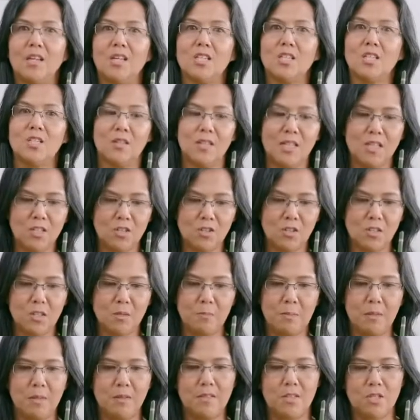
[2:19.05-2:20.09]
So let's start to
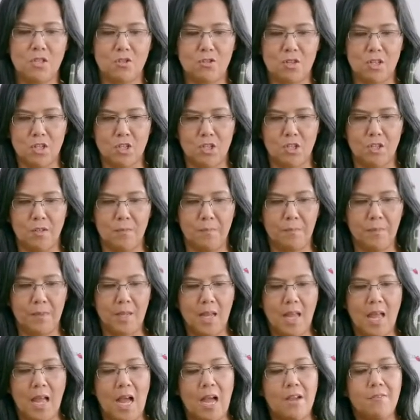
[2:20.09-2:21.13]
build this structure.
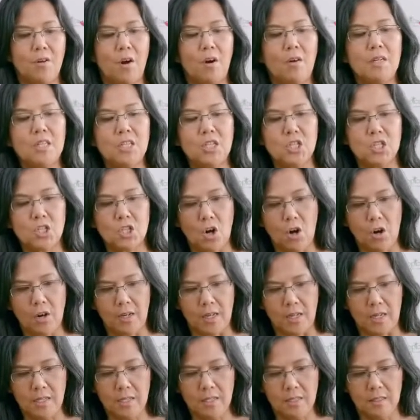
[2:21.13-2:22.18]
I've already
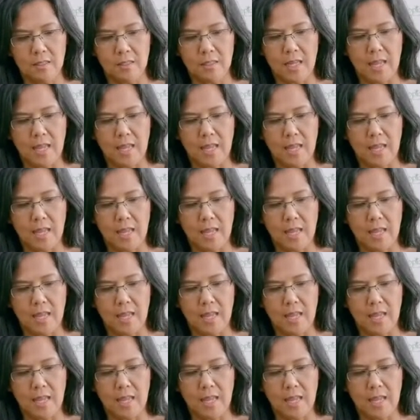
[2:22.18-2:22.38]
started,